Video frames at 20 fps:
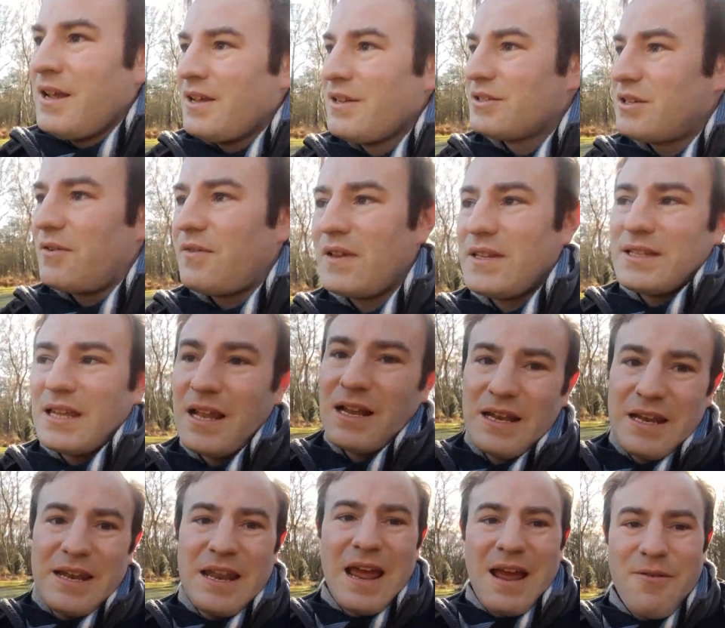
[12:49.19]
So I think
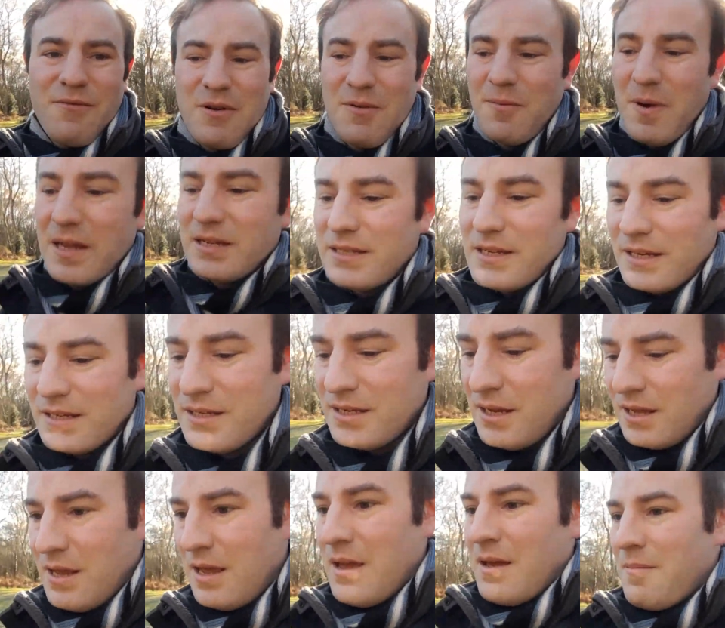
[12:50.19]
technically now we're in Wessex.
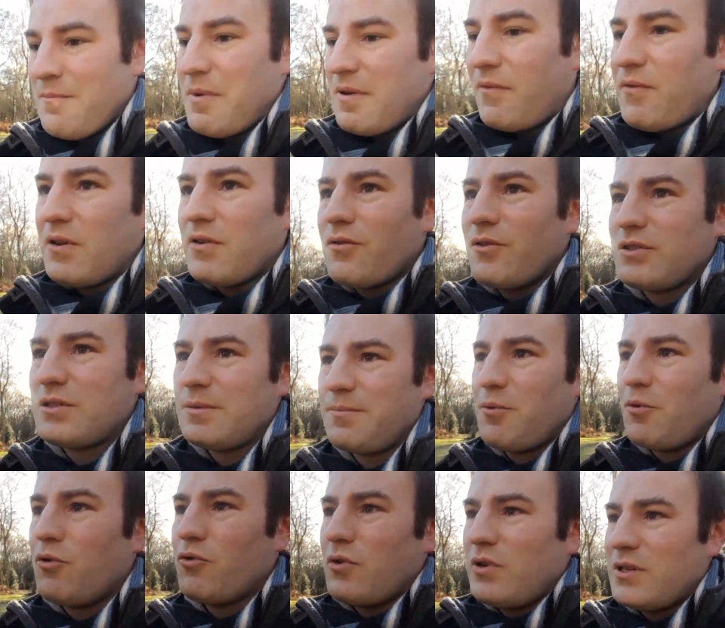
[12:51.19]
If we cross the
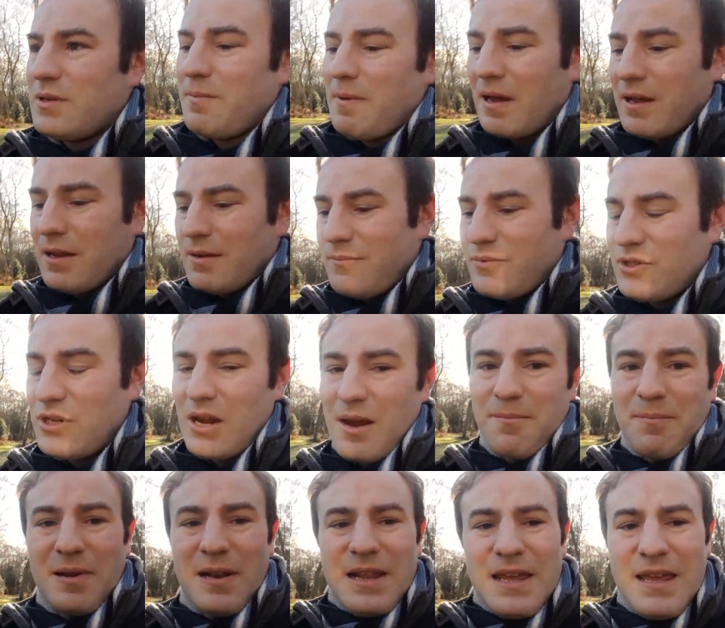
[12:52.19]
border into Buckinghamshire, I
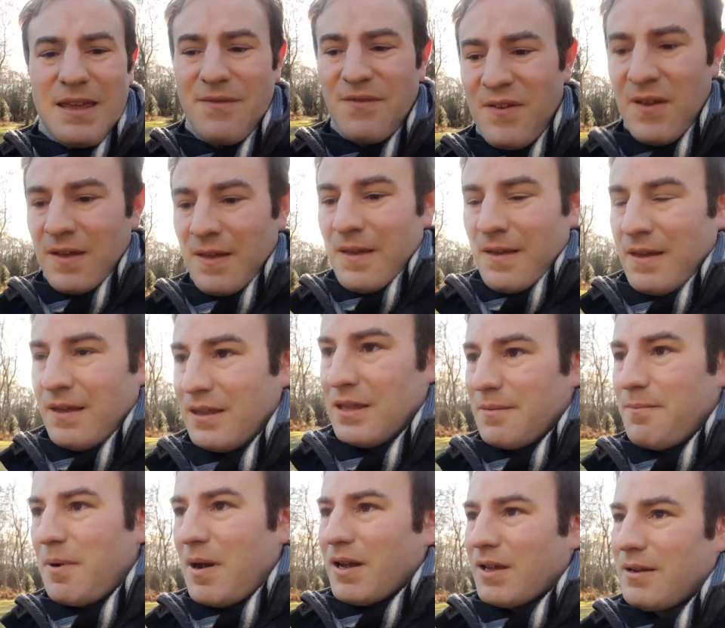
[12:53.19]
believe the
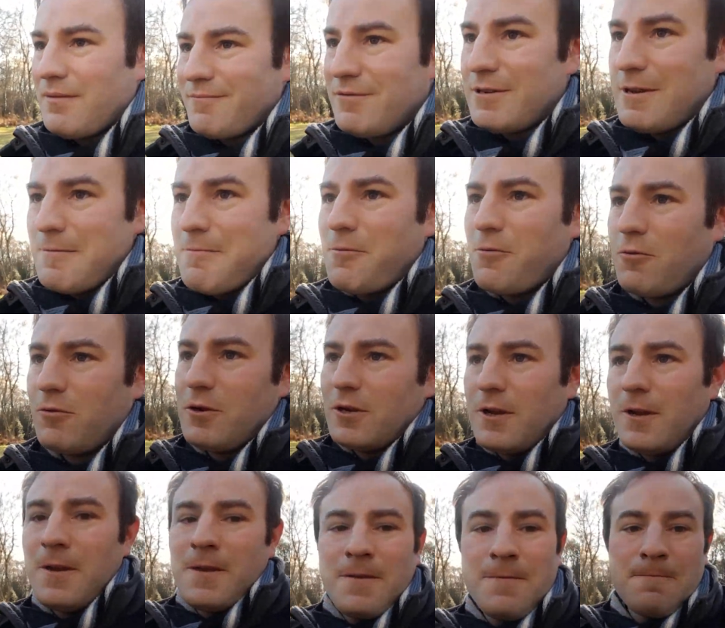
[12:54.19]
Buckinghamshire border